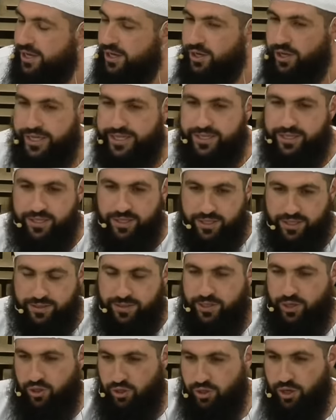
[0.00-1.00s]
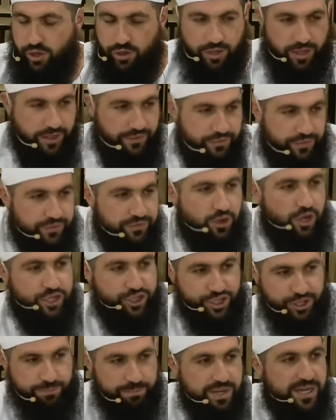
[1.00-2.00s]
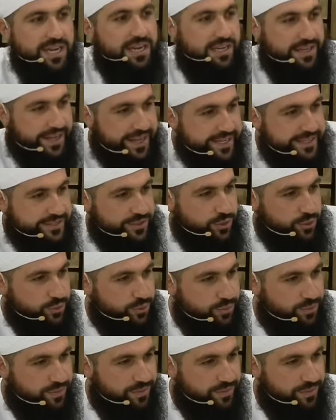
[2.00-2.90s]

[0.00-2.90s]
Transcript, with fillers: Like, you know, if you've got Jibril next to you,